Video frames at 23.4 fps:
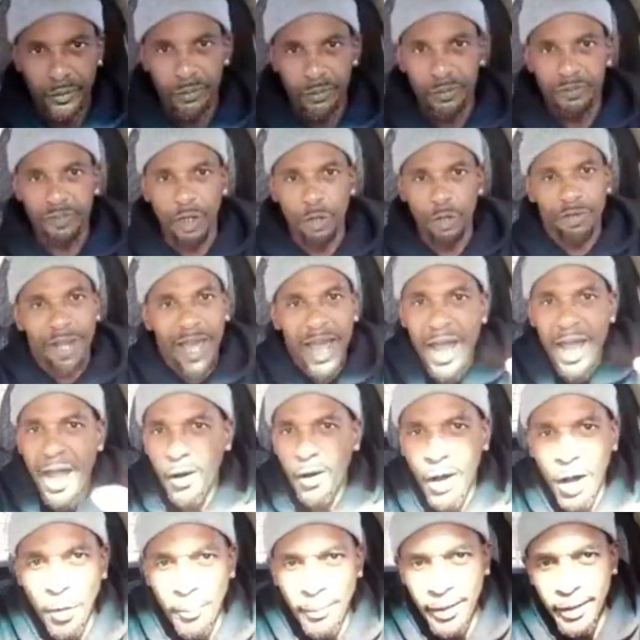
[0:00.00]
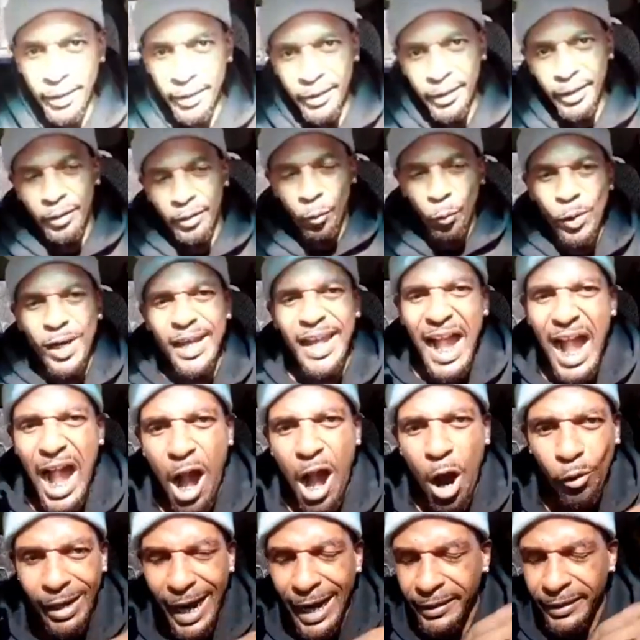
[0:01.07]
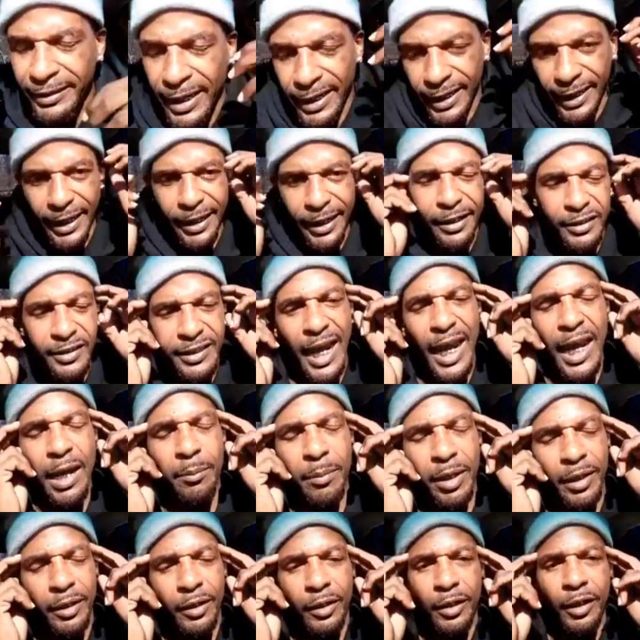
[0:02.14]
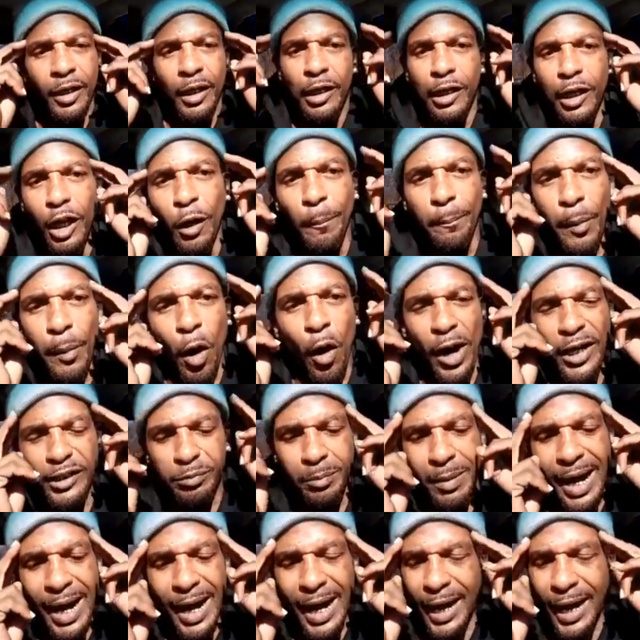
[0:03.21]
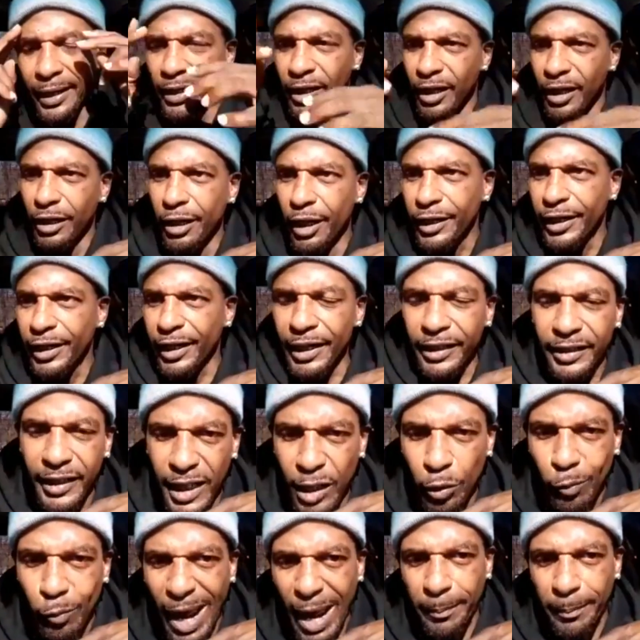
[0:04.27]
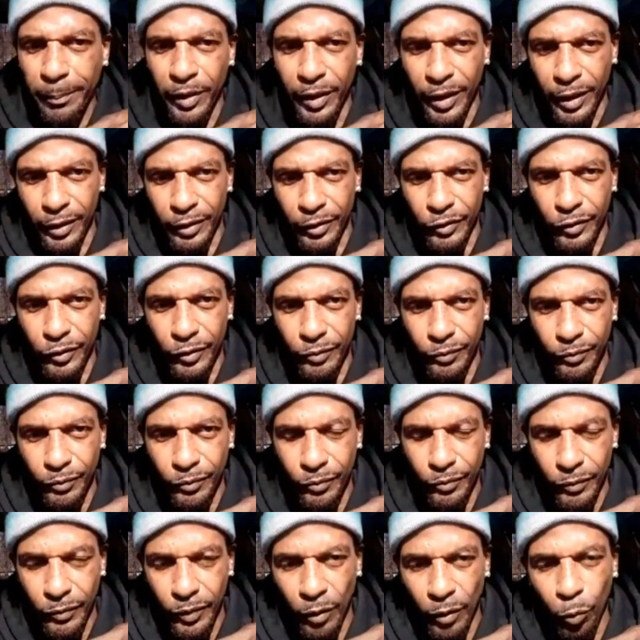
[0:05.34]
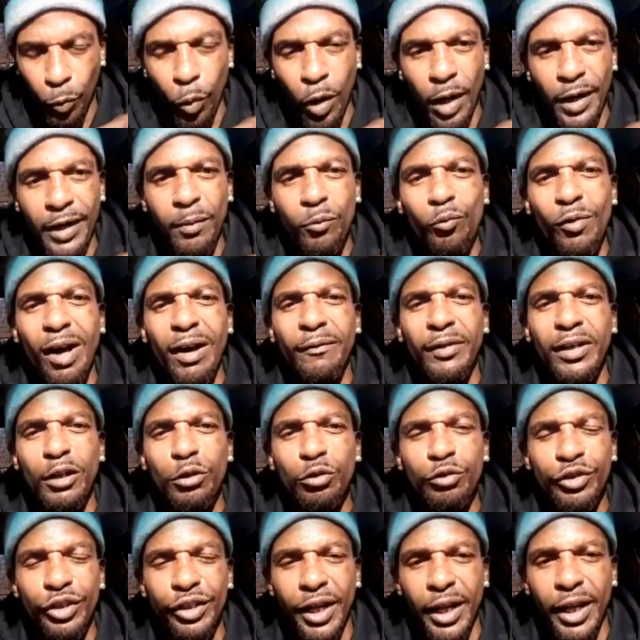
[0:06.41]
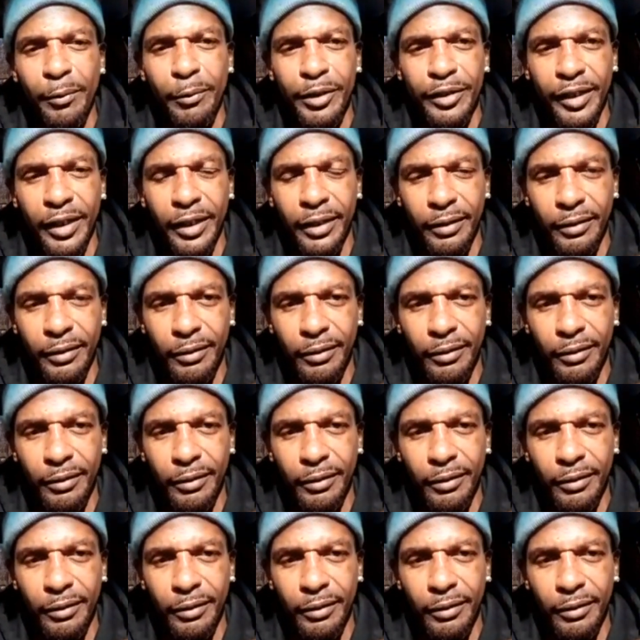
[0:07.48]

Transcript: So now, homie, we all got that entertainment, little boy's mind looking at these rapping niggas. Where them revolutionaries at?